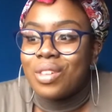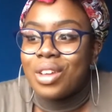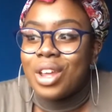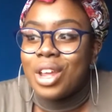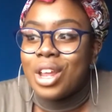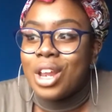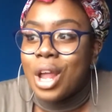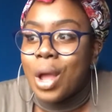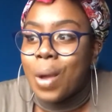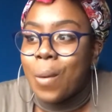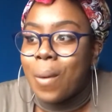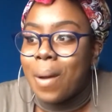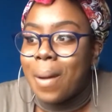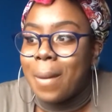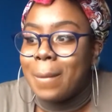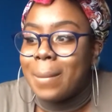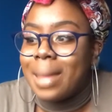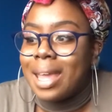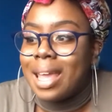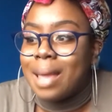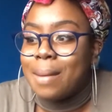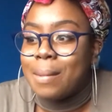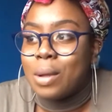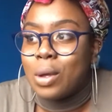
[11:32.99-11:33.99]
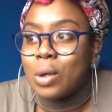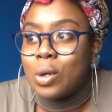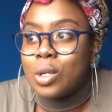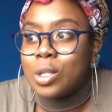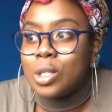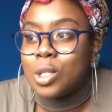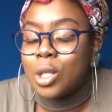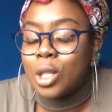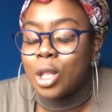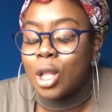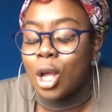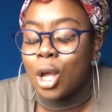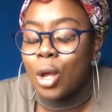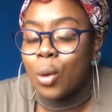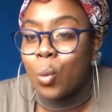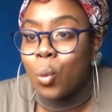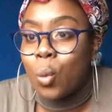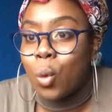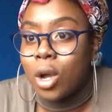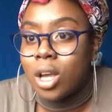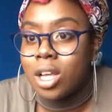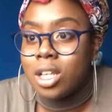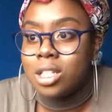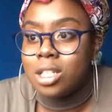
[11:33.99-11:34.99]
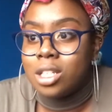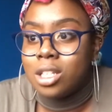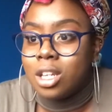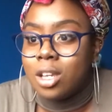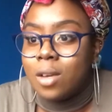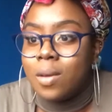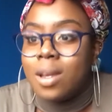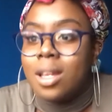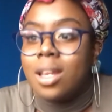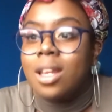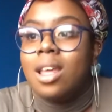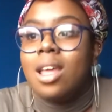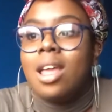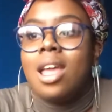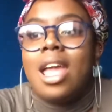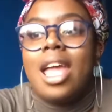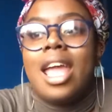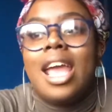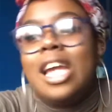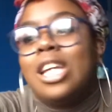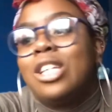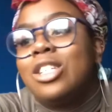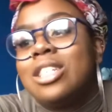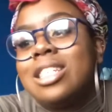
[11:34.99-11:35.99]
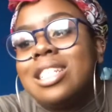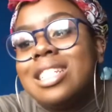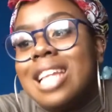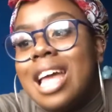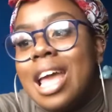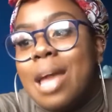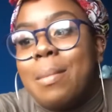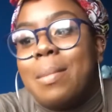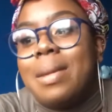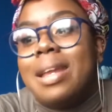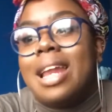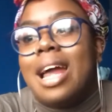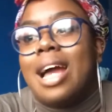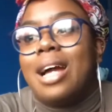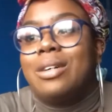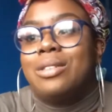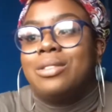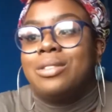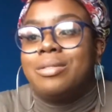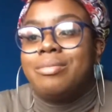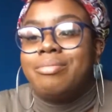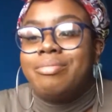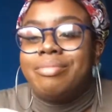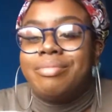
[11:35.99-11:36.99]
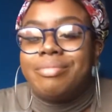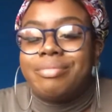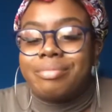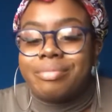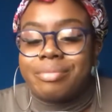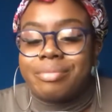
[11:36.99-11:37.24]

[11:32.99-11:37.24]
You know what I mean? Because, like, what is he doing? He's just letting me down.